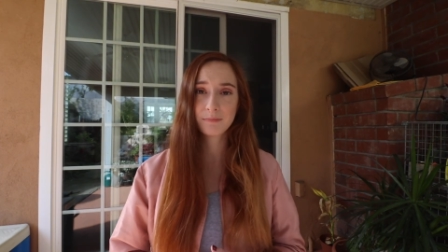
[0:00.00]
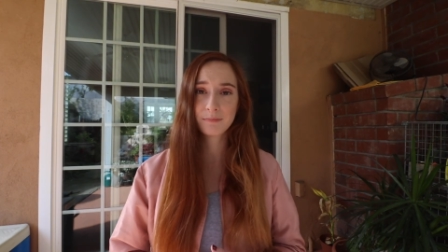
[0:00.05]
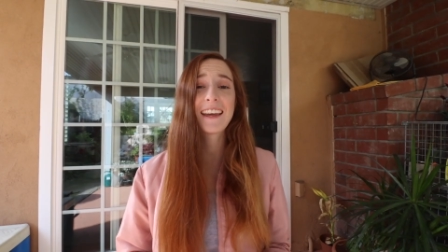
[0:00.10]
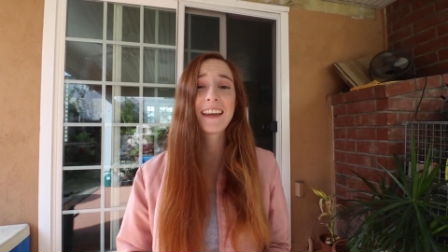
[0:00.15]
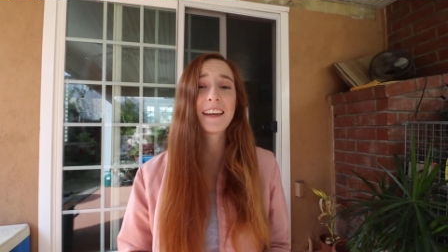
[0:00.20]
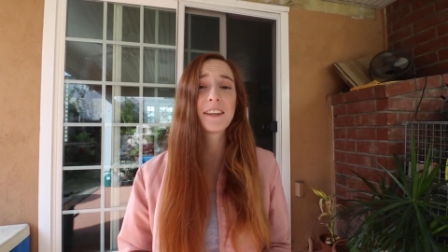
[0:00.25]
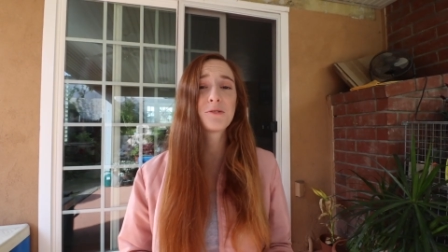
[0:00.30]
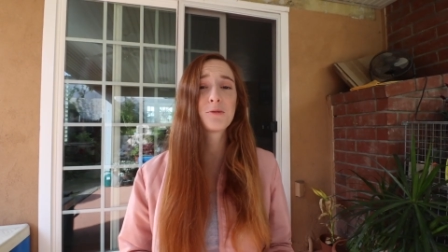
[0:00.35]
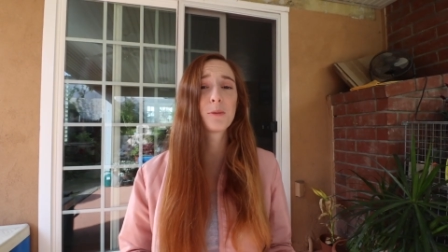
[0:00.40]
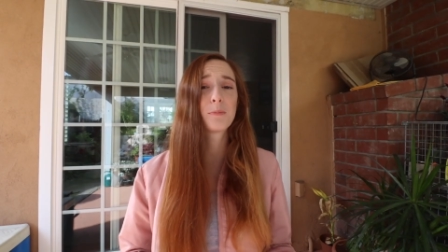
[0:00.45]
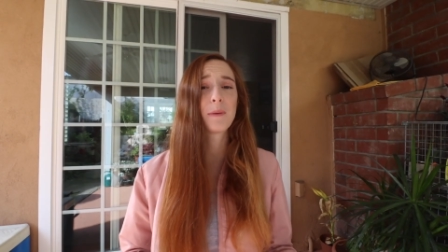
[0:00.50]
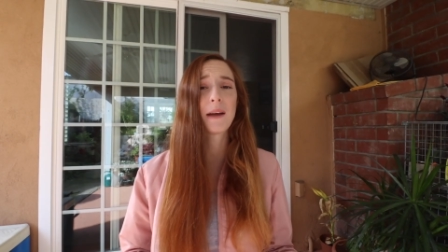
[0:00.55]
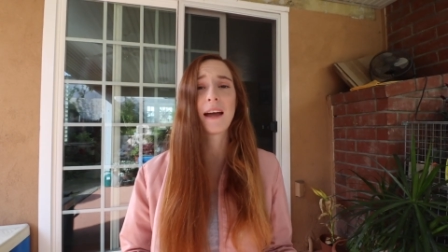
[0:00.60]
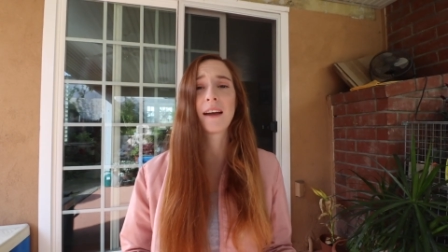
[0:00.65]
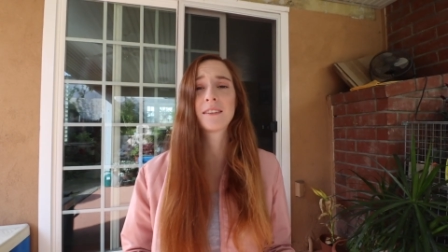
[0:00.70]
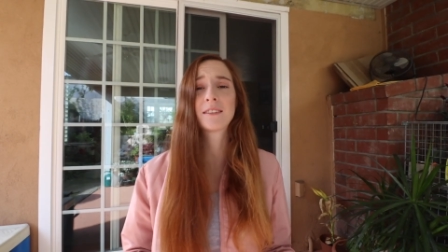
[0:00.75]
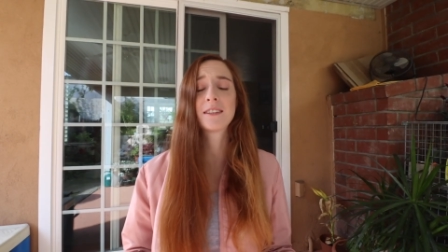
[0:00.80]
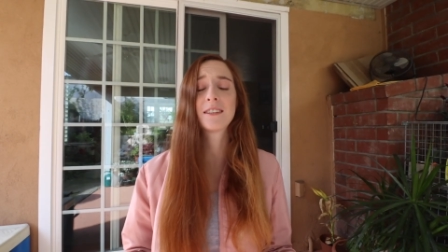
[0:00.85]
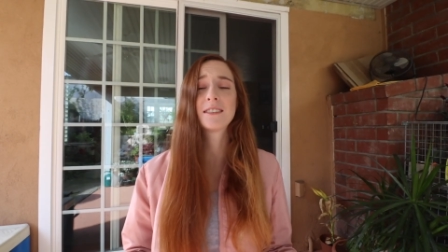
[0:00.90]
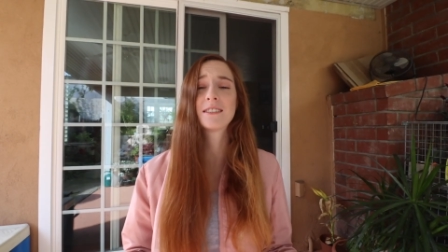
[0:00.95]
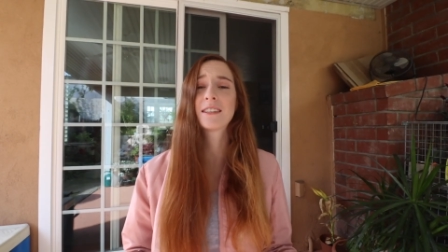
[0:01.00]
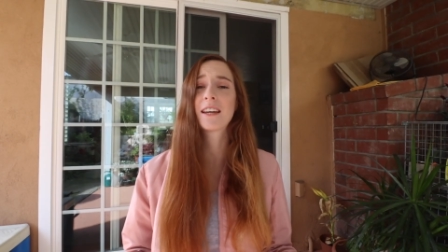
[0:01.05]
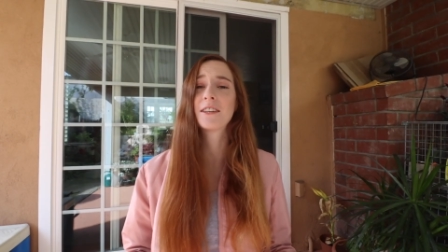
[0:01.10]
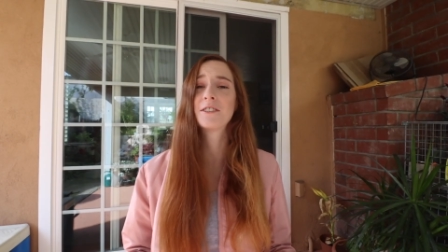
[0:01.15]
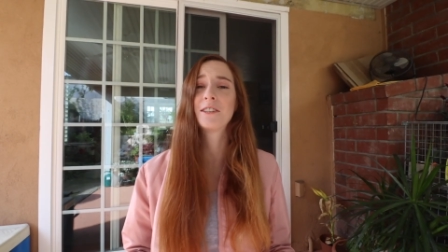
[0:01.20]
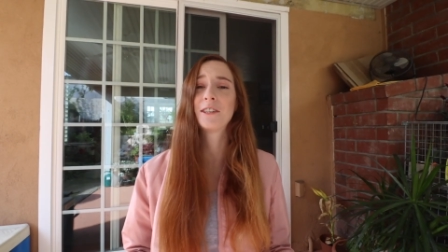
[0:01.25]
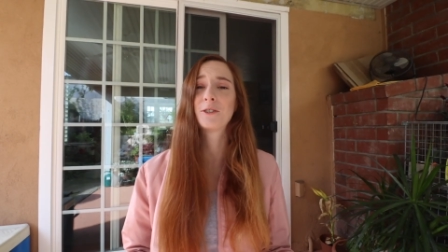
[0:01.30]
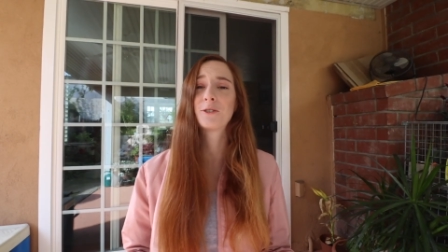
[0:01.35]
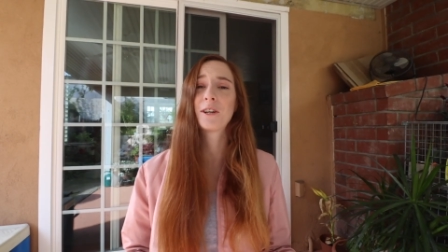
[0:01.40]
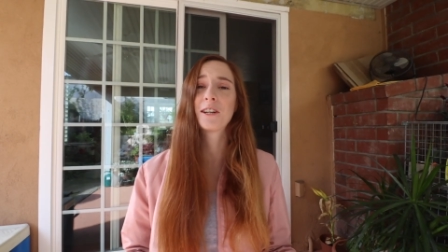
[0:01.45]
I guess we're back to
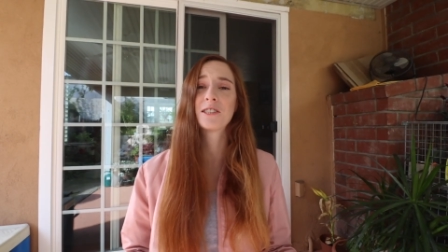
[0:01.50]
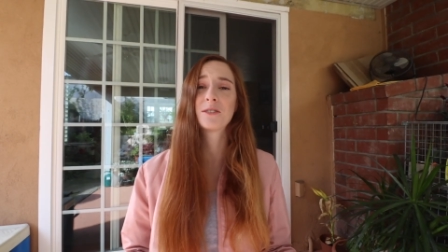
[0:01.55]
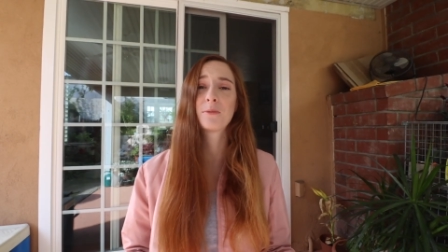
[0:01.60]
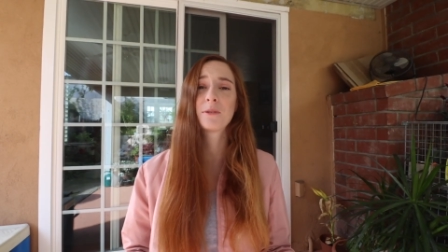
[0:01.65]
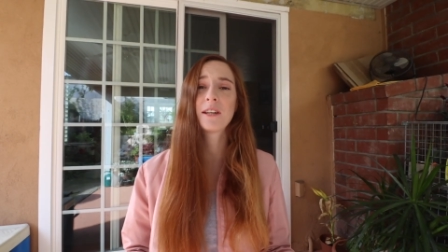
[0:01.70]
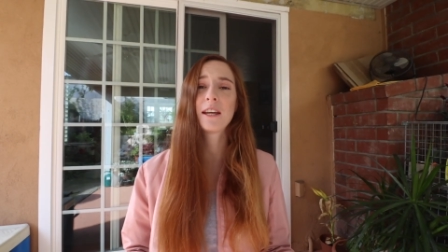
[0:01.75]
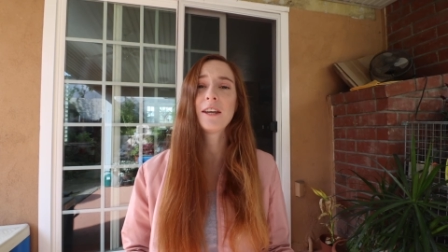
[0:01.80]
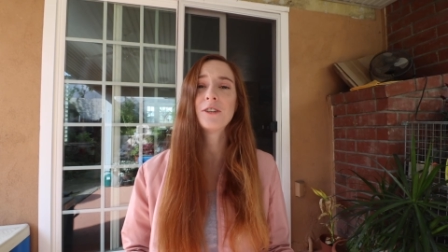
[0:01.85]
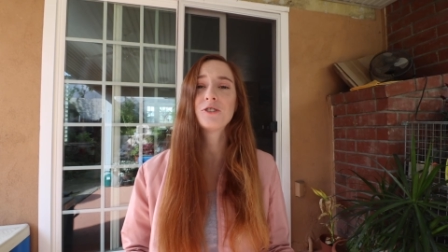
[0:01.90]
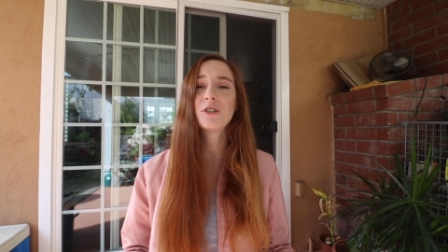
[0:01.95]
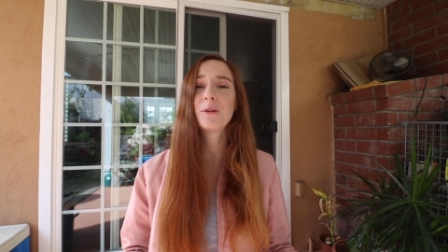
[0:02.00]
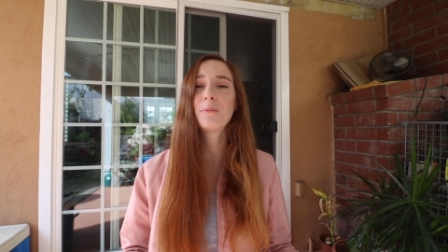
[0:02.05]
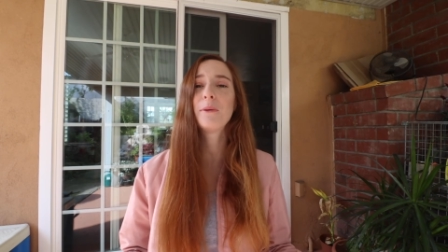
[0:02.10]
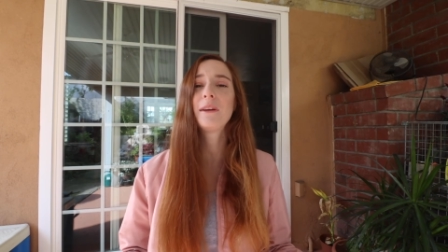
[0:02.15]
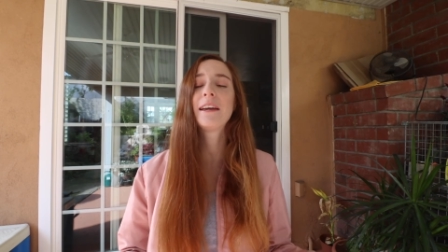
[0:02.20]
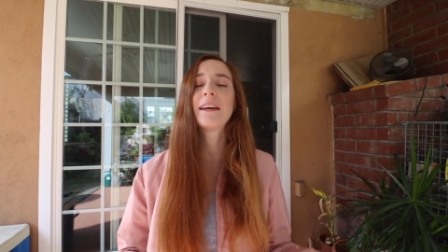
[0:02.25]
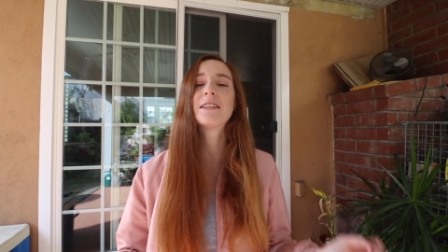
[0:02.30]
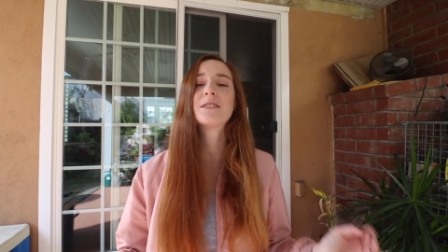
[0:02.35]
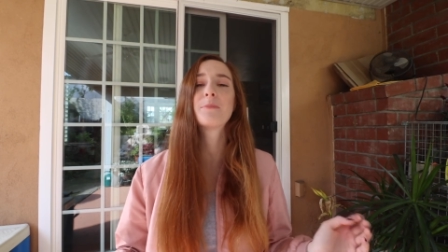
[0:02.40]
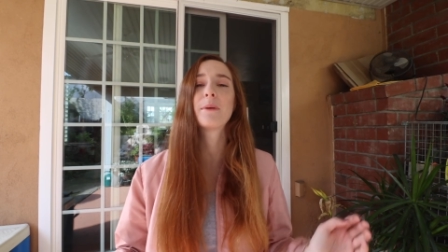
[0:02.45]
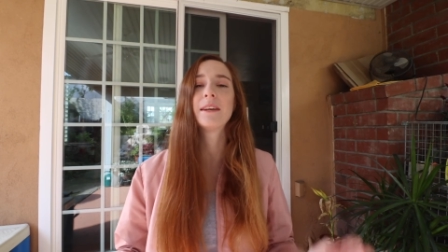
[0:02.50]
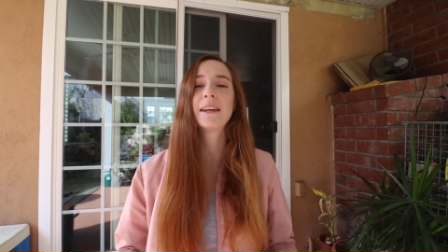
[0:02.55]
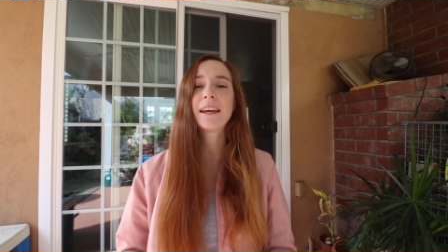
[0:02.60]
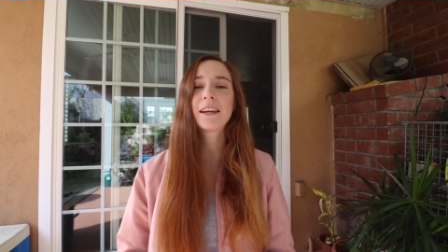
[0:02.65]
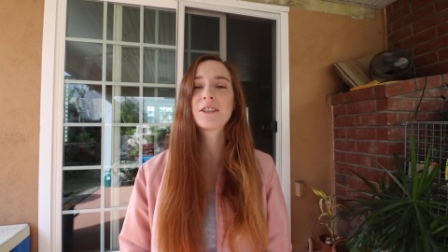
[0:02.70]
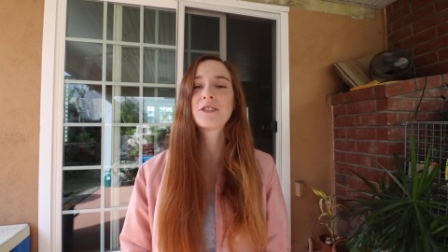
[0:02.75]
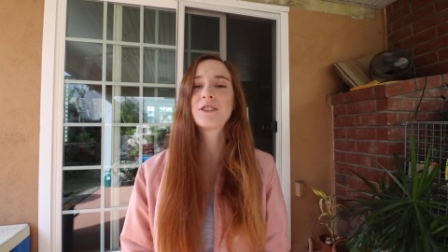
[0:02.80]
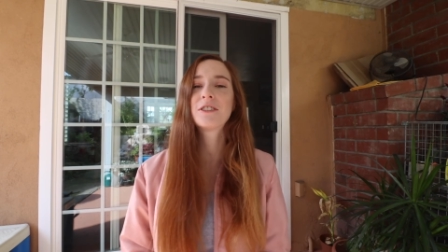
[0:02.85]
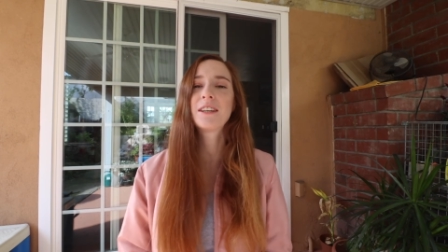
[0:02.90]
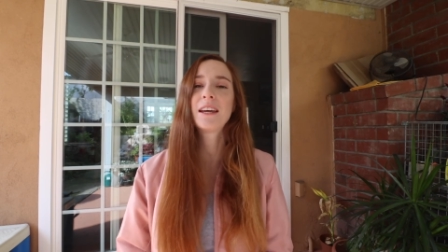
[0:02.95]
discussing transportation because my
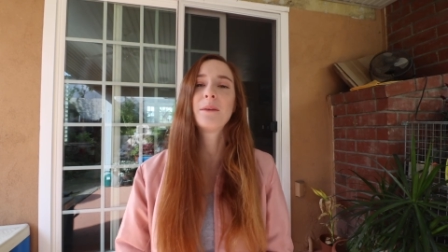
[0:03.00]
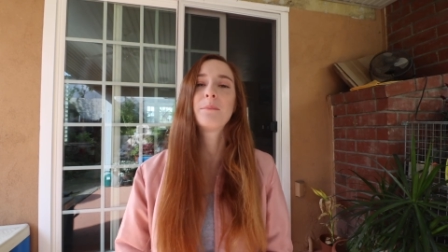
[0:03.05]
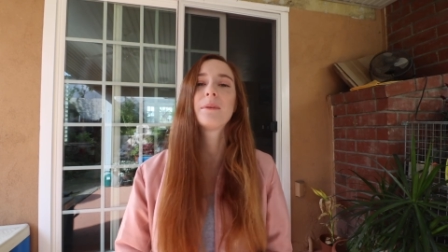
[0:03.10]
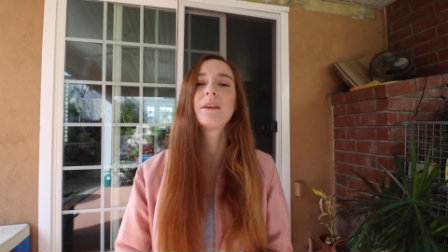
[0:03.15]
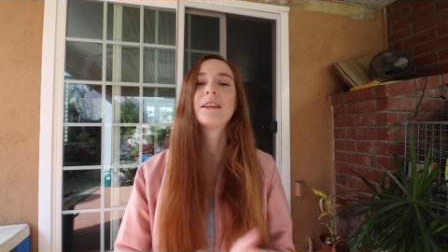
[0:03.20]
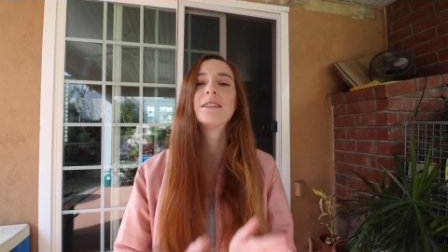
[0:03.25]
next tip